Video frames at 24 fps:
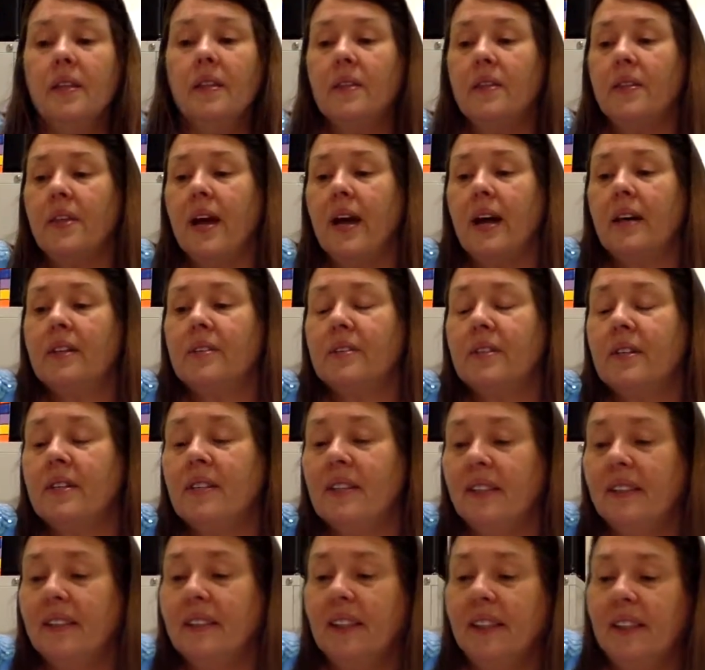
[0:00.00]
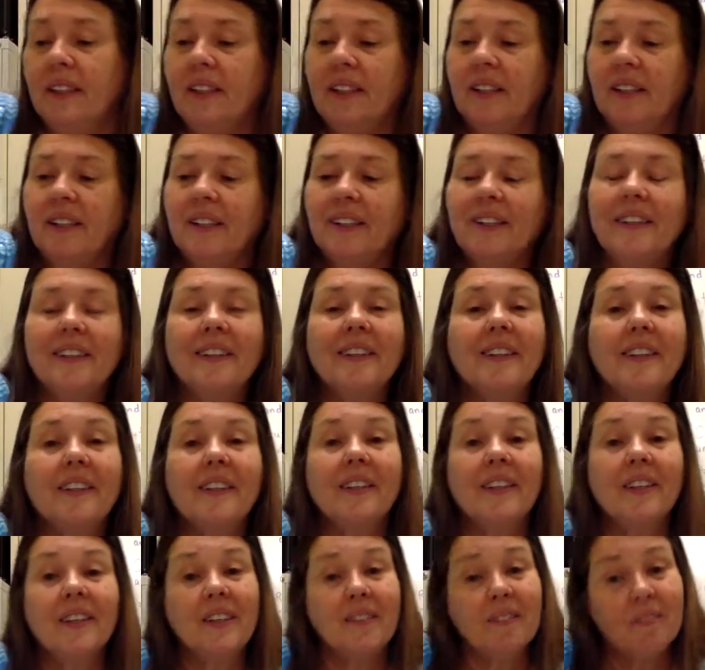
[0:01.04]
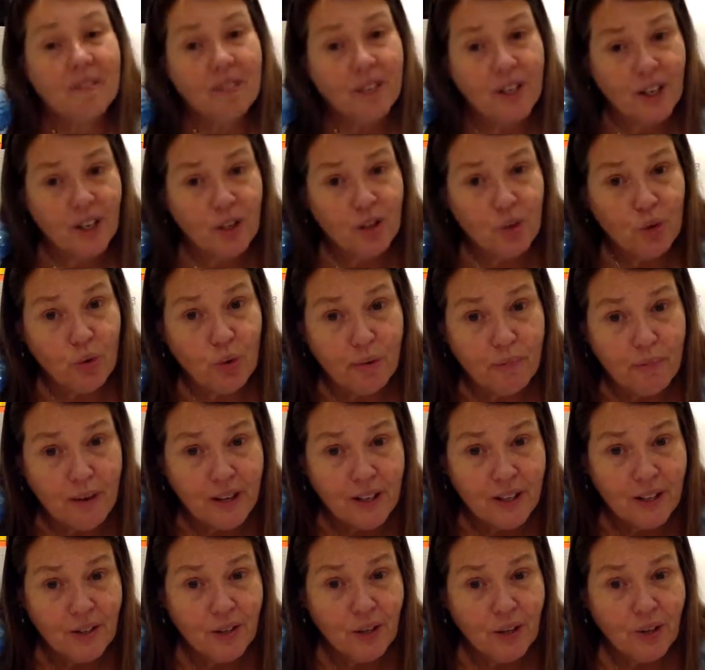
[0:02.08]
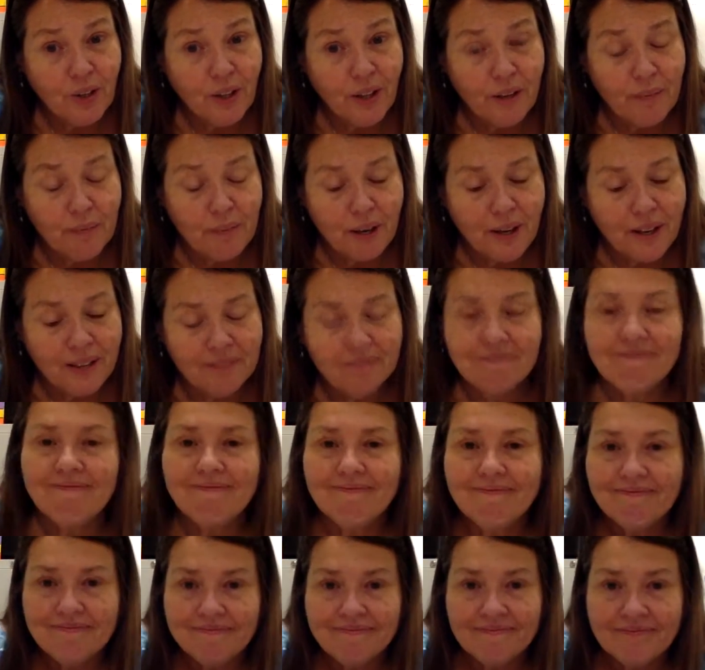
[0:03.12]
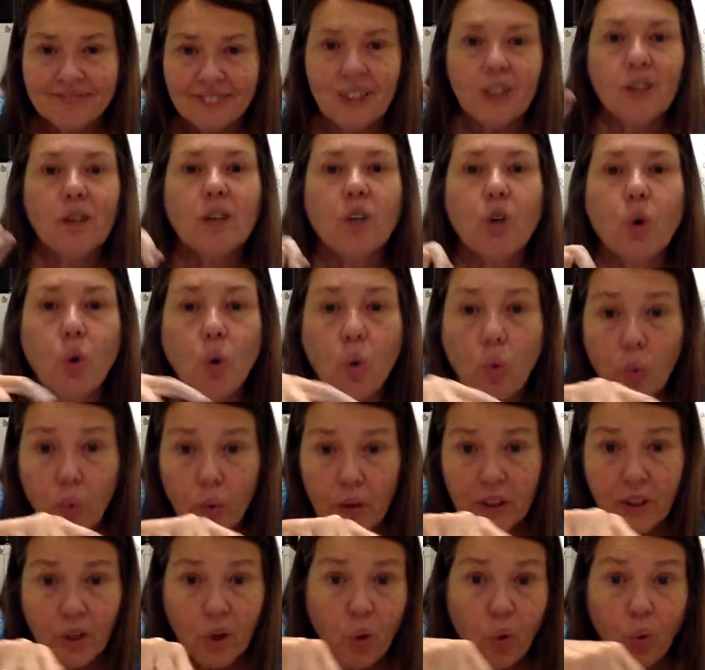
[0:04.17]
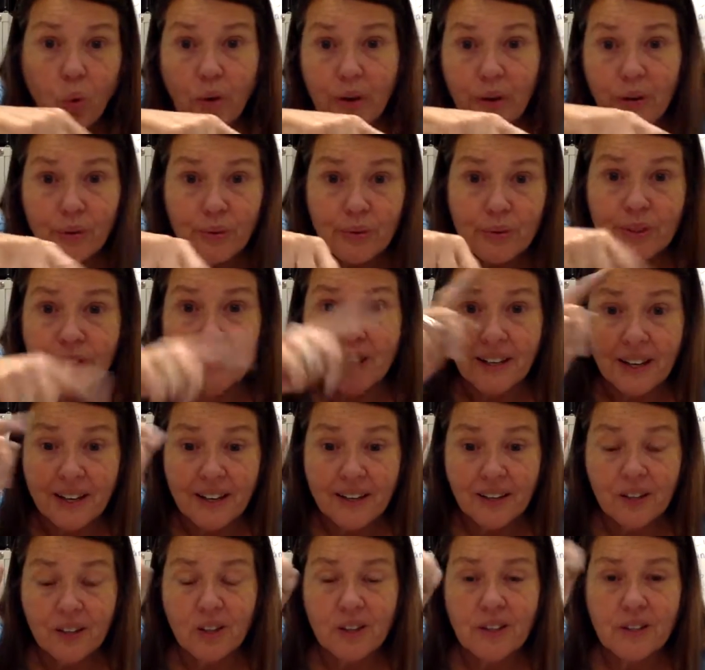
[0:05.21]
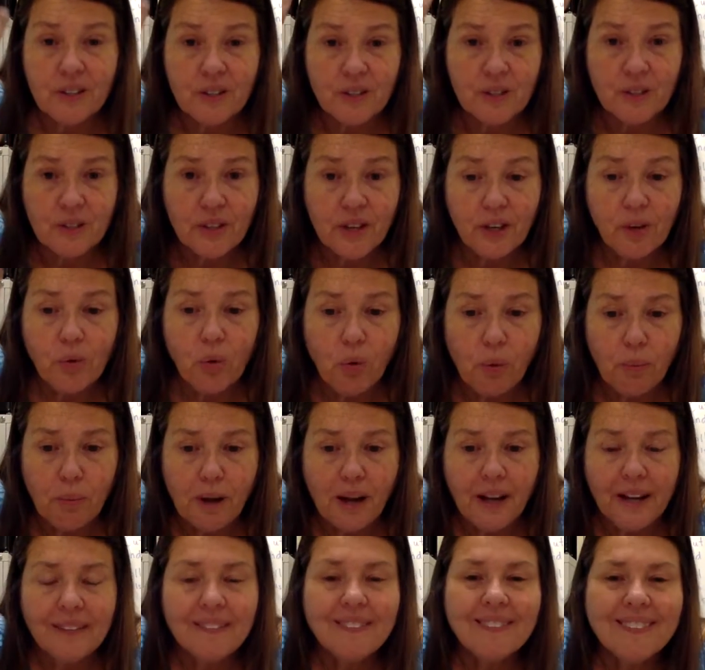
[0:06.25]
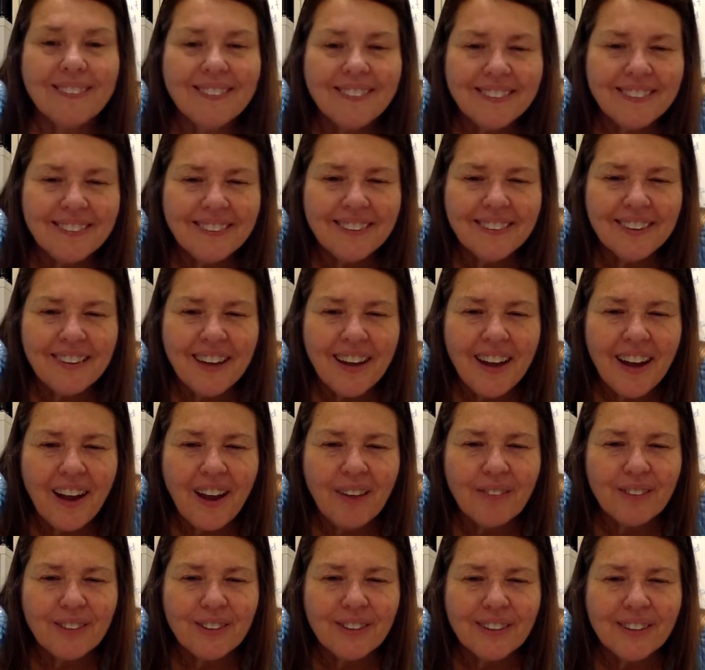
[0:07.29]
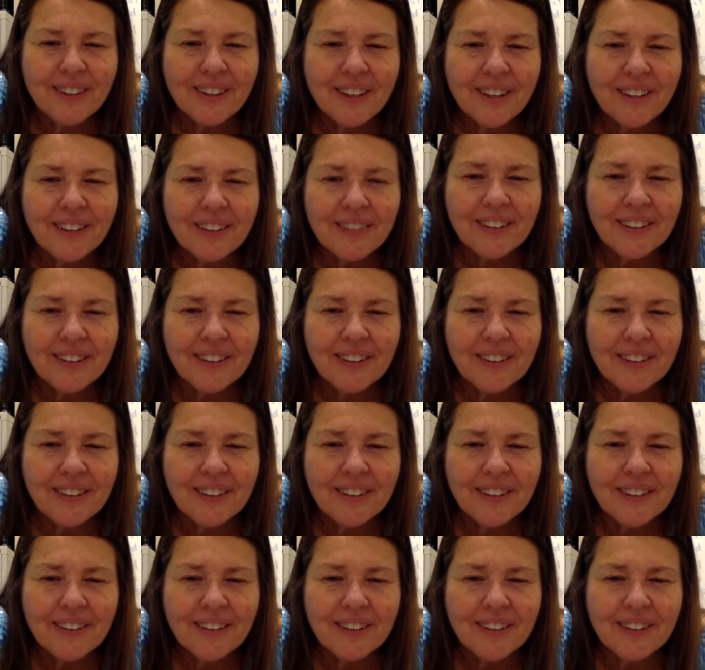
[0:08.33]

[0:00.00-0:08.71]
That is it. Enjoy making your clay pot with coils today. This is a coil pot. Have a good day.